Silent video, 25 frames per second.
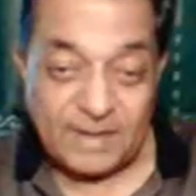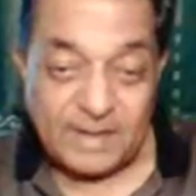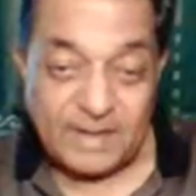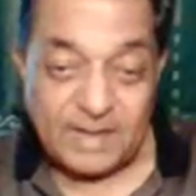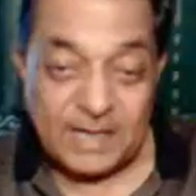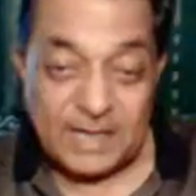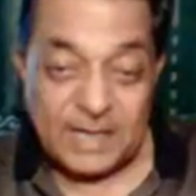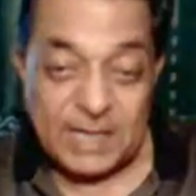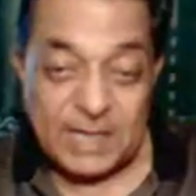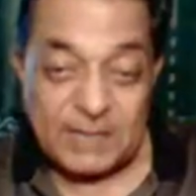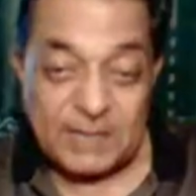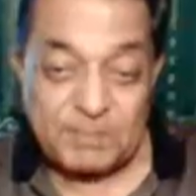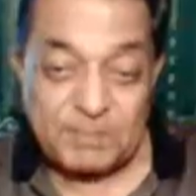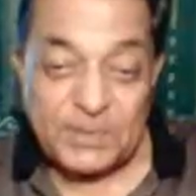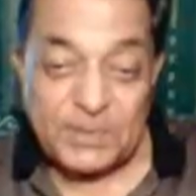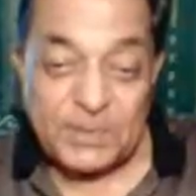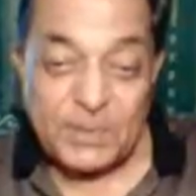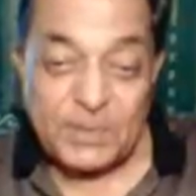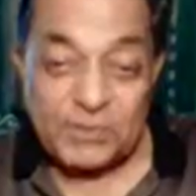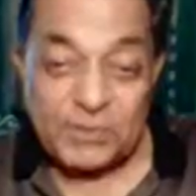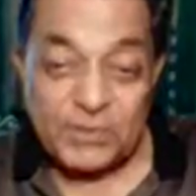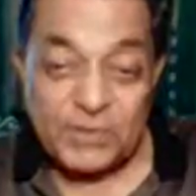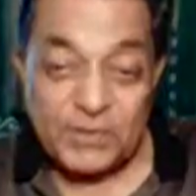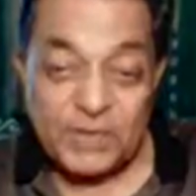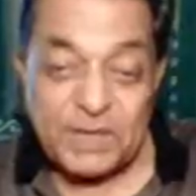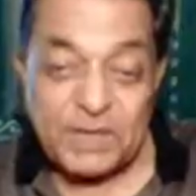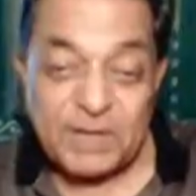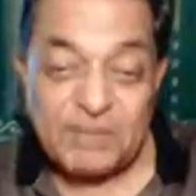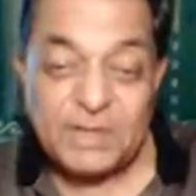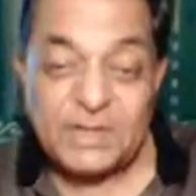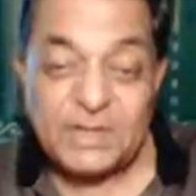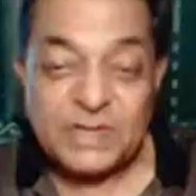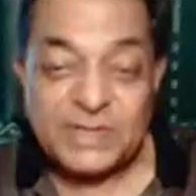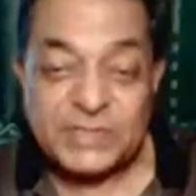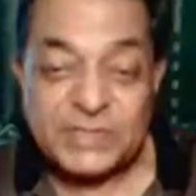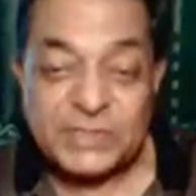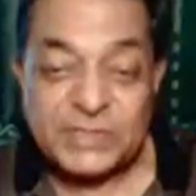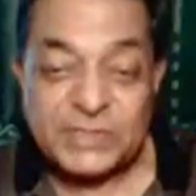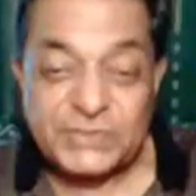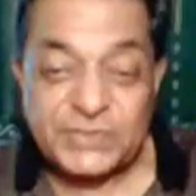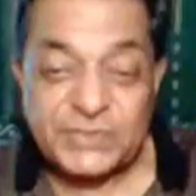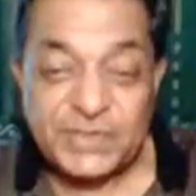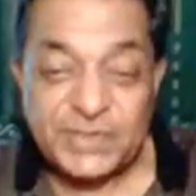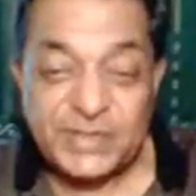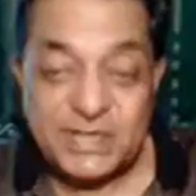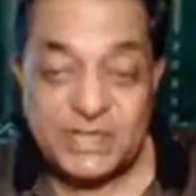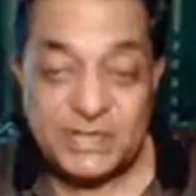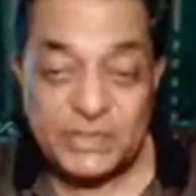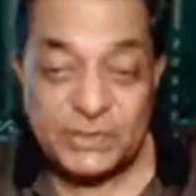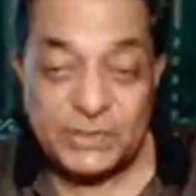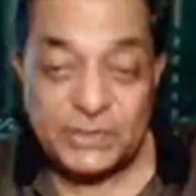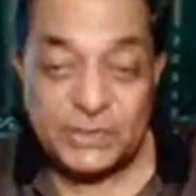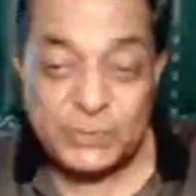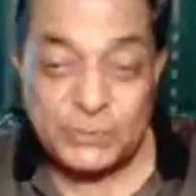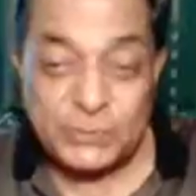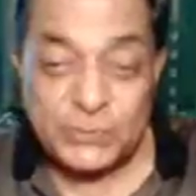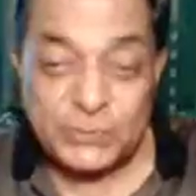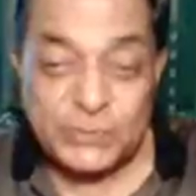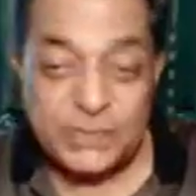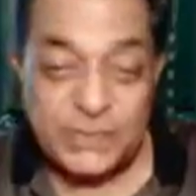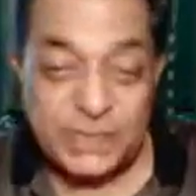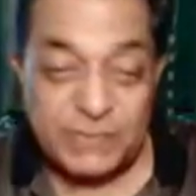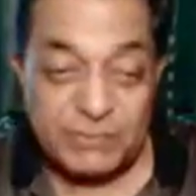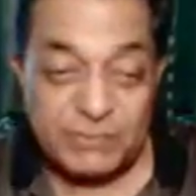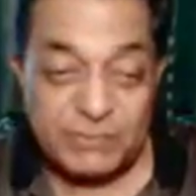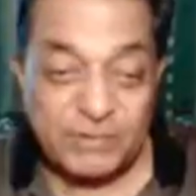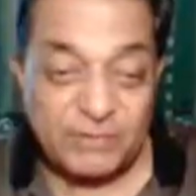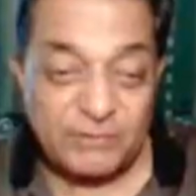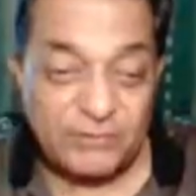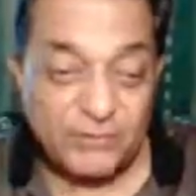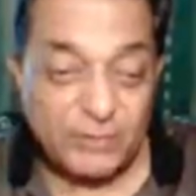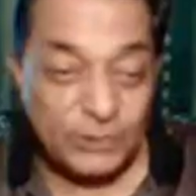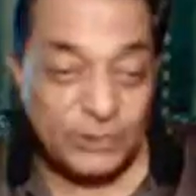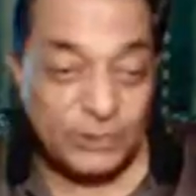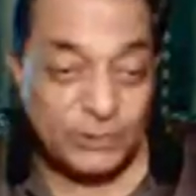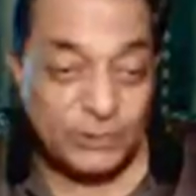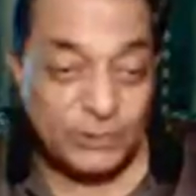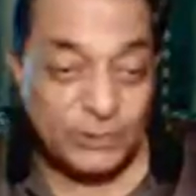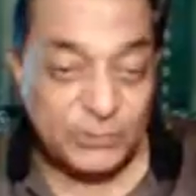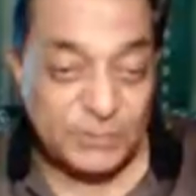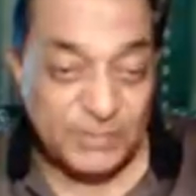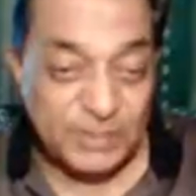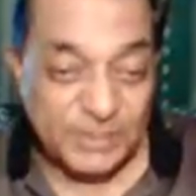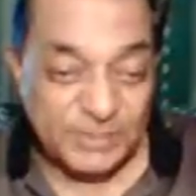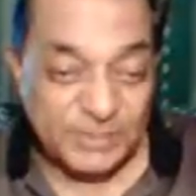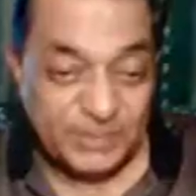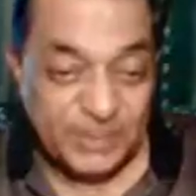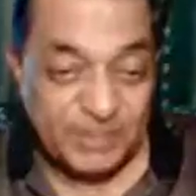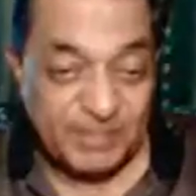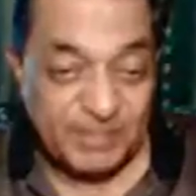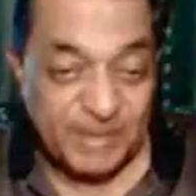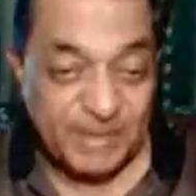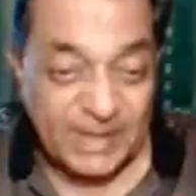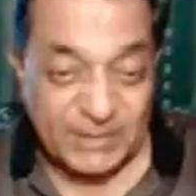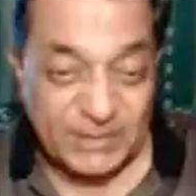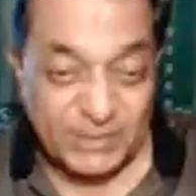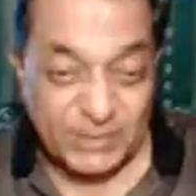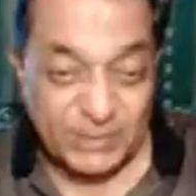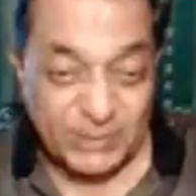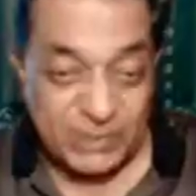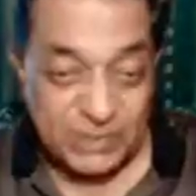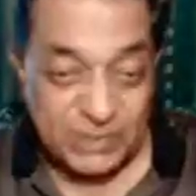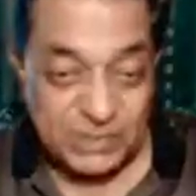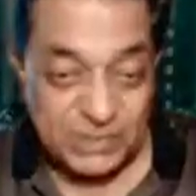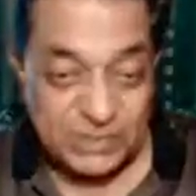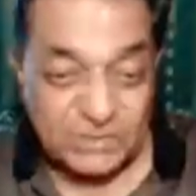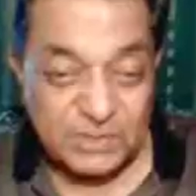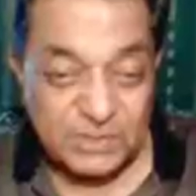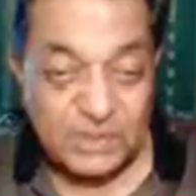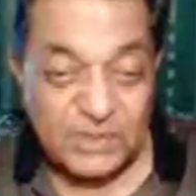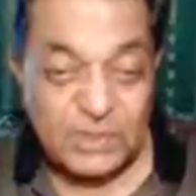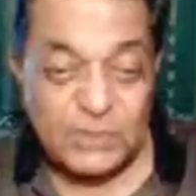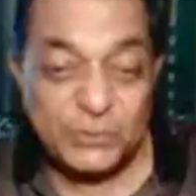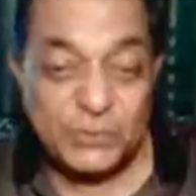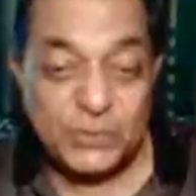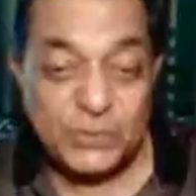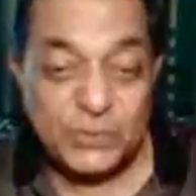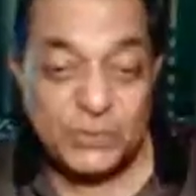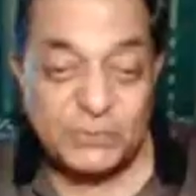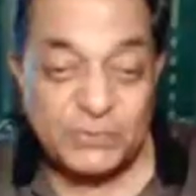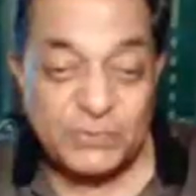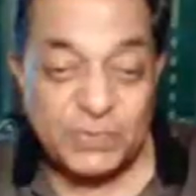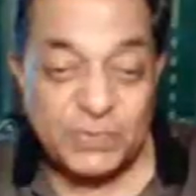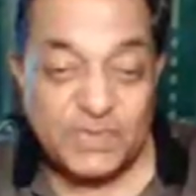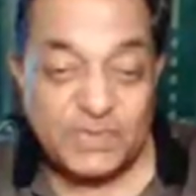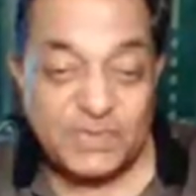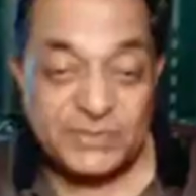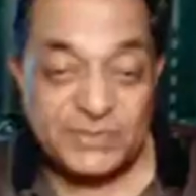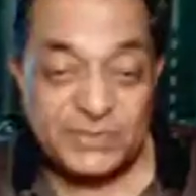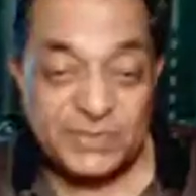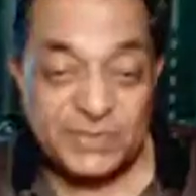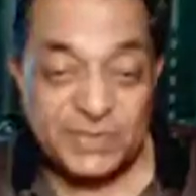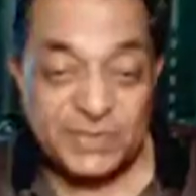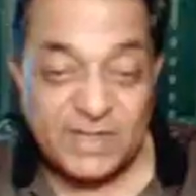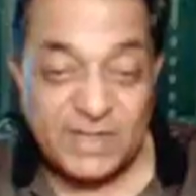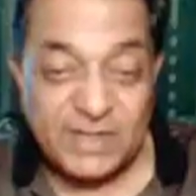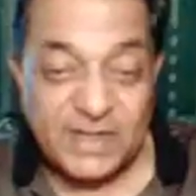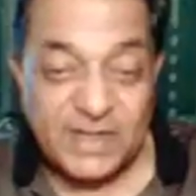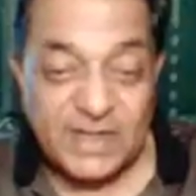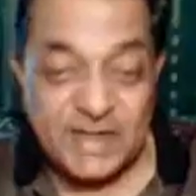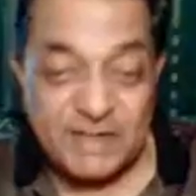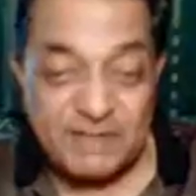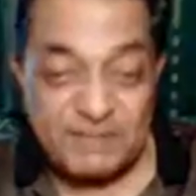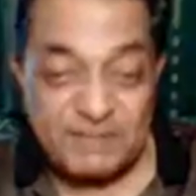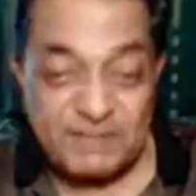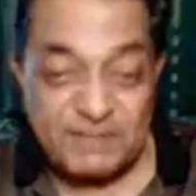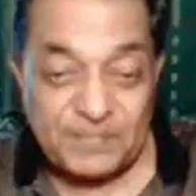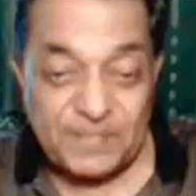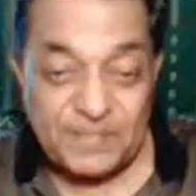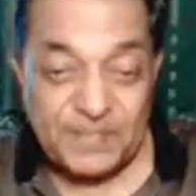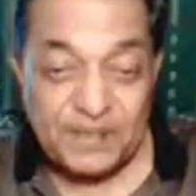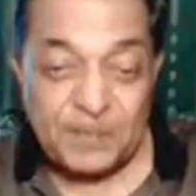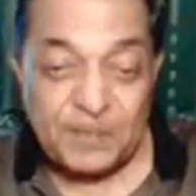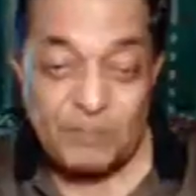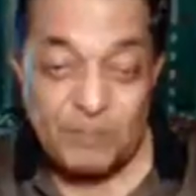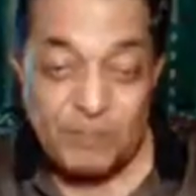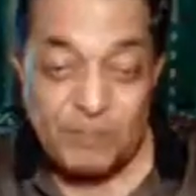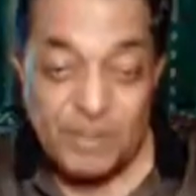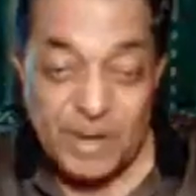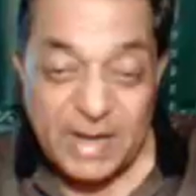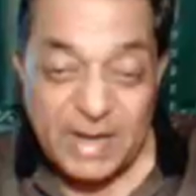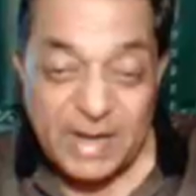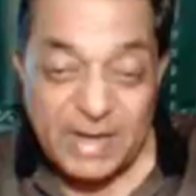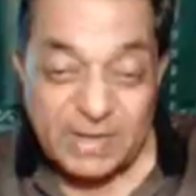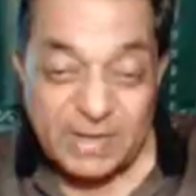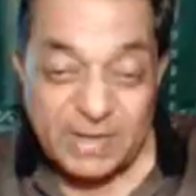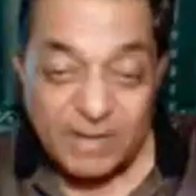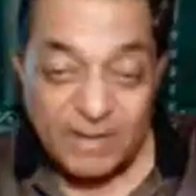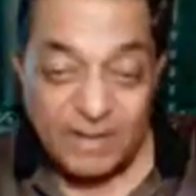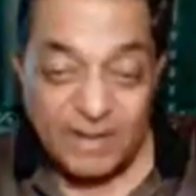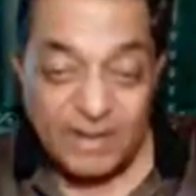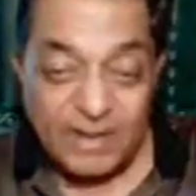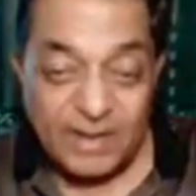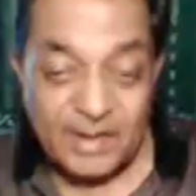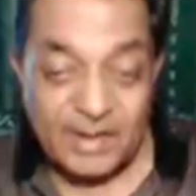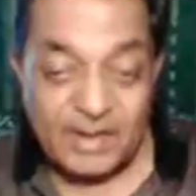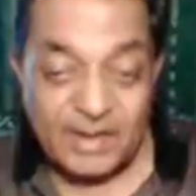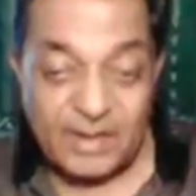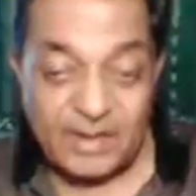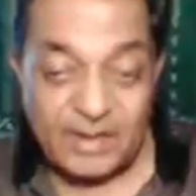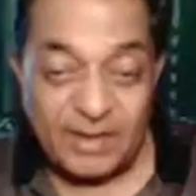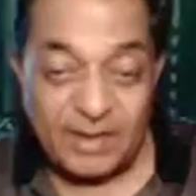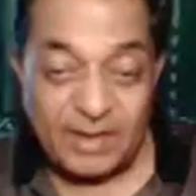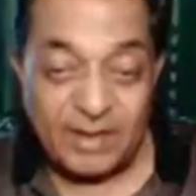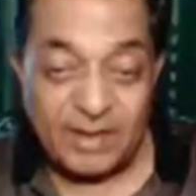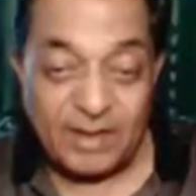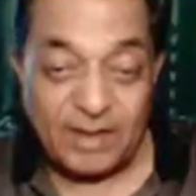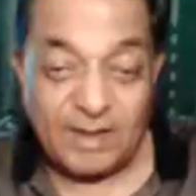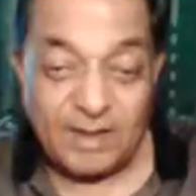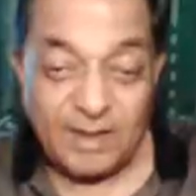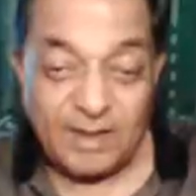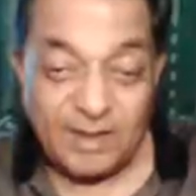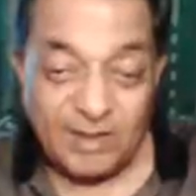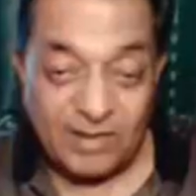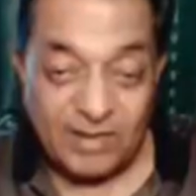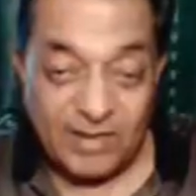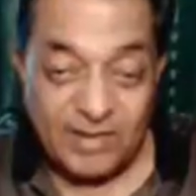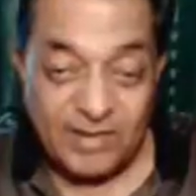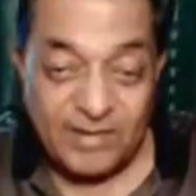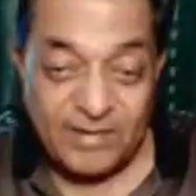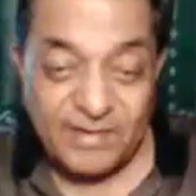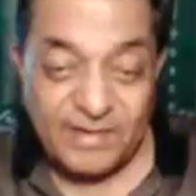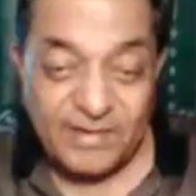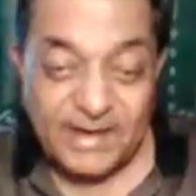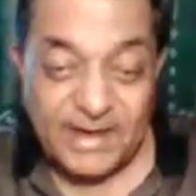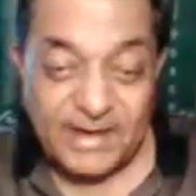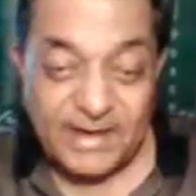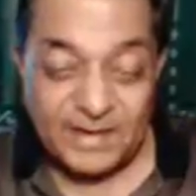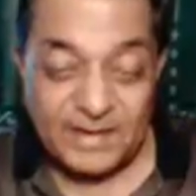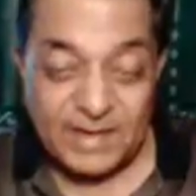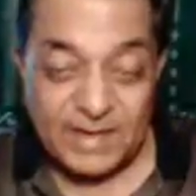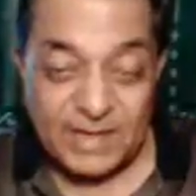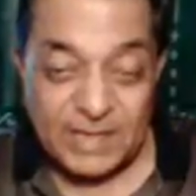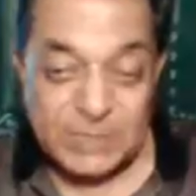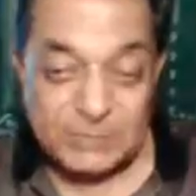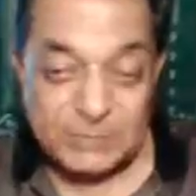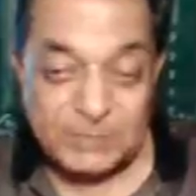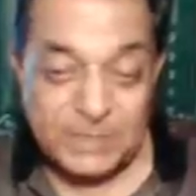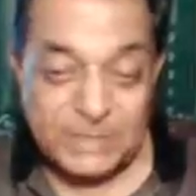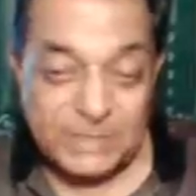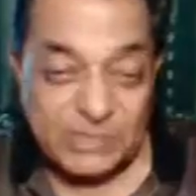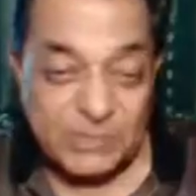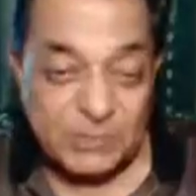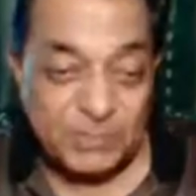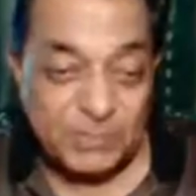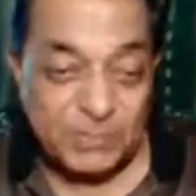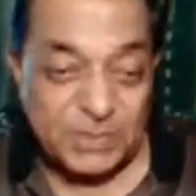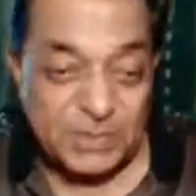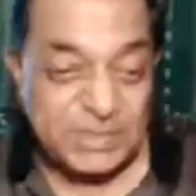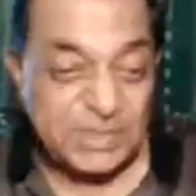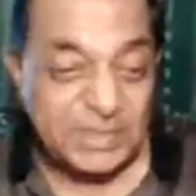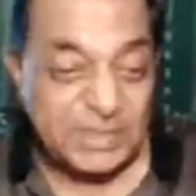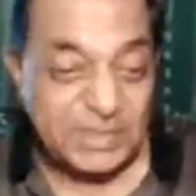It may not really be necessary to shave off all those extra microns, which will necessarily mean a run at an expensive machining